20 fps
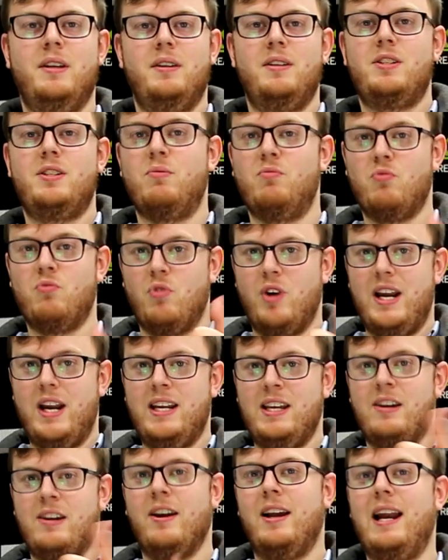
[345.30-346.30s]
Some
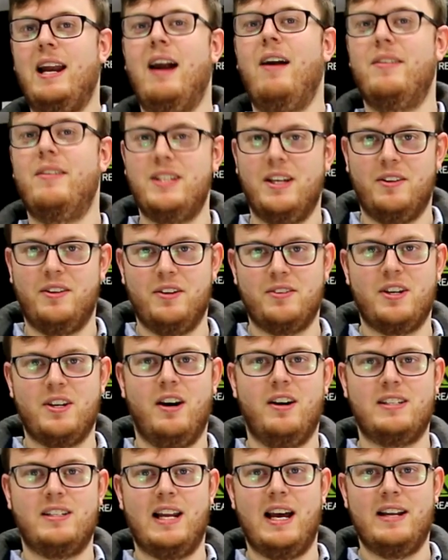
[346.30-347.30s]
really good clarity on those
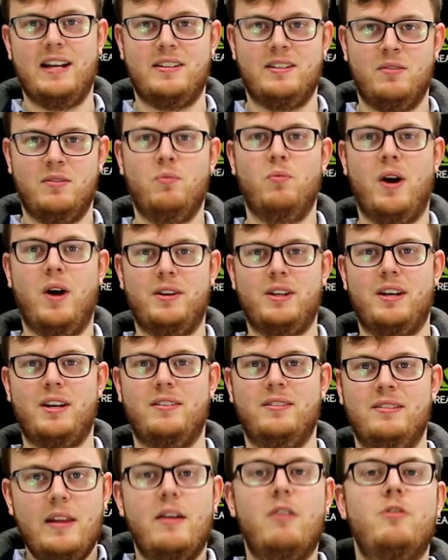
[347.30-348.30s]
cards, lads. Well done.
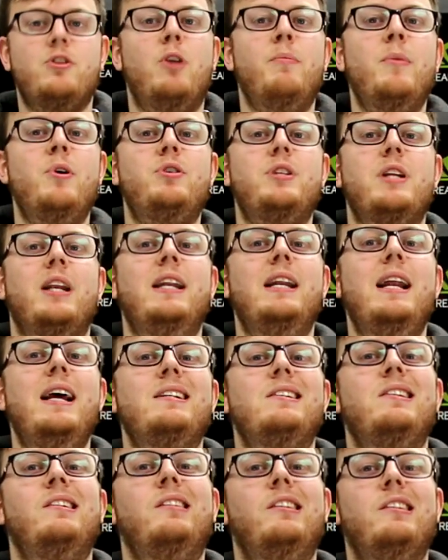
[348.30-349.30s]
There was almost
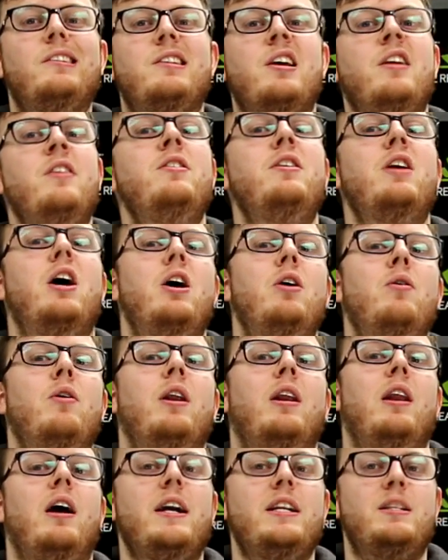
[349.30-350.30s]
little to no
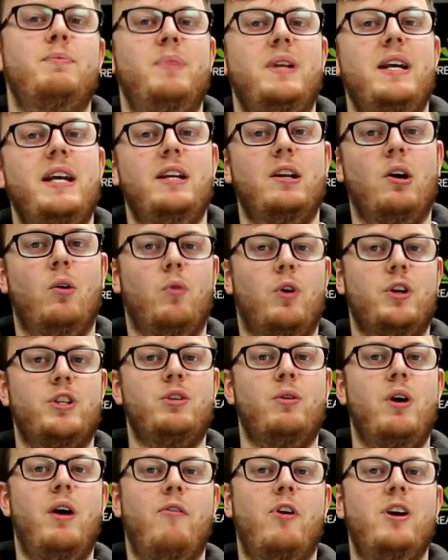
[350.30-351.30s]
light bleed
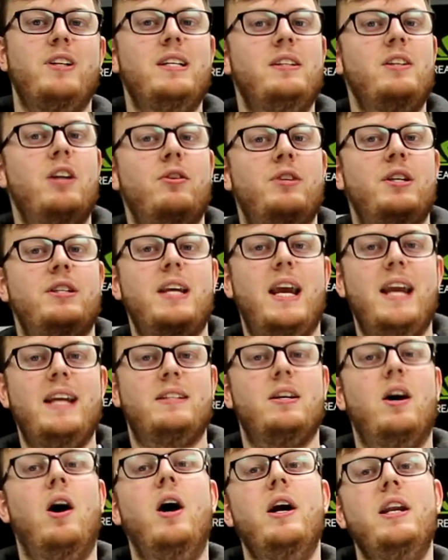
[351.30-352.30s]
whatsoever. I did notice a
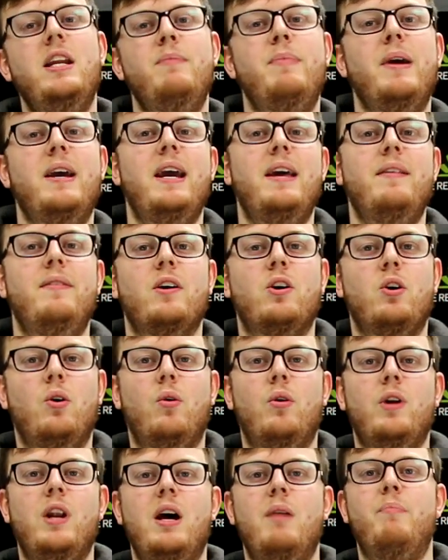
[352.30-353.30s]
tiny bit in the
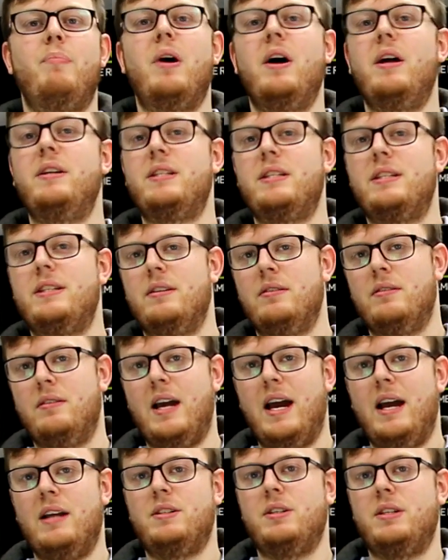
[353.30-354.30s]
corner, but
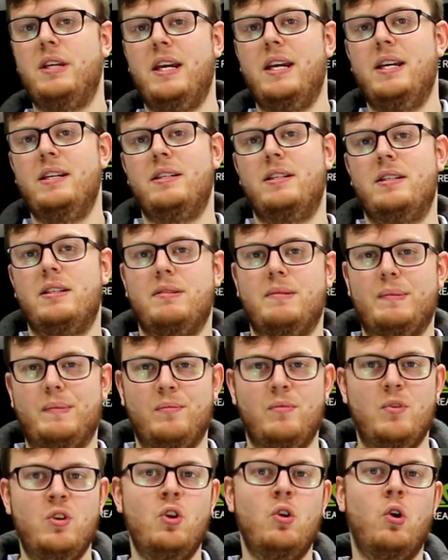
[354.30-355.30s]
that is
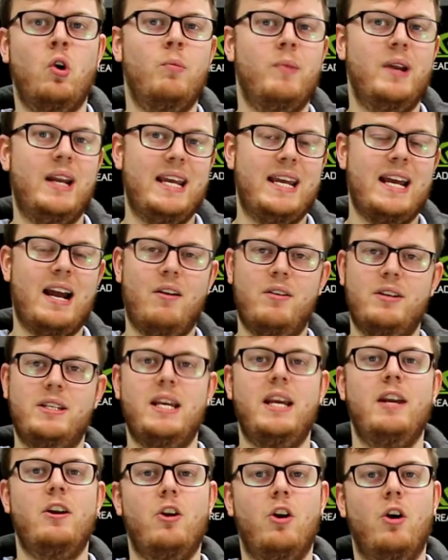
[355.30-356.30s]
normally
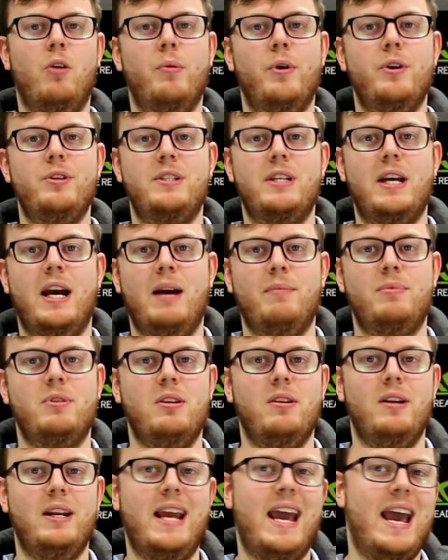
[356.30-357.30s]
guaranteed on almost
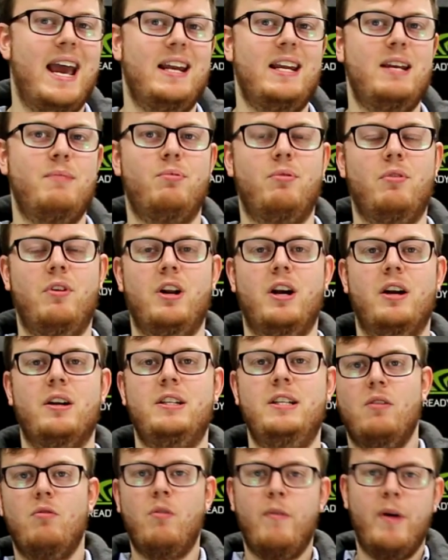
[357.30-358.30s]
absolutely any
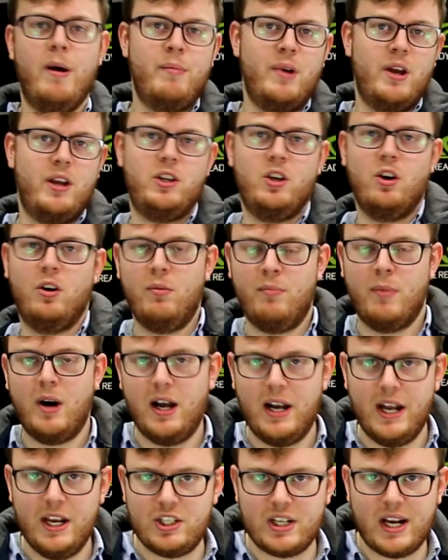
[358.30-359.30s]
product. Remember, your
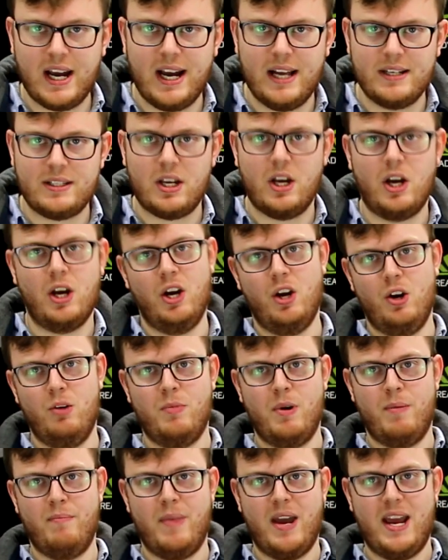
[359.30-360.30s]
mileage at
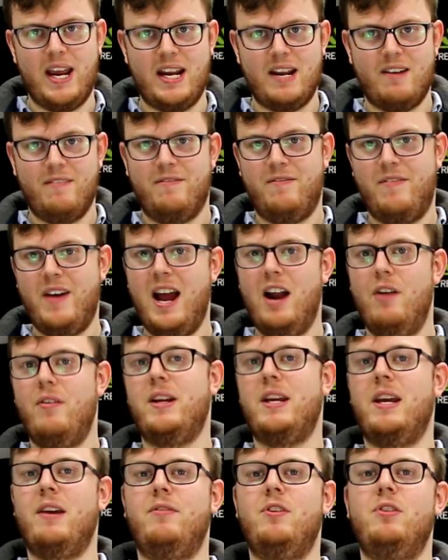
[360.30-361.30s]
home may
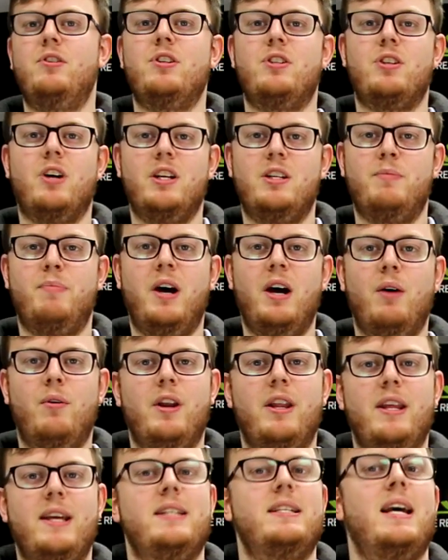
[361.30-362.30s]
vary if you decide to buy
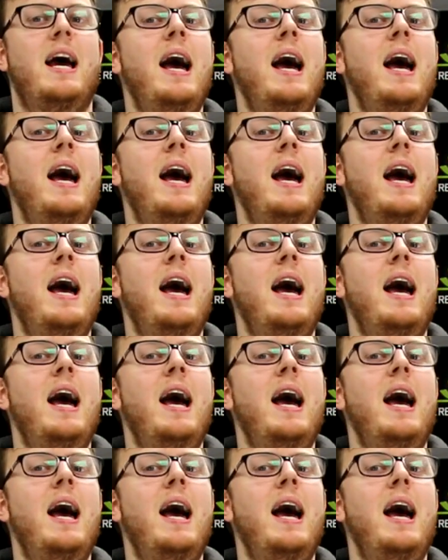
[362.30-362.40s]
one of these.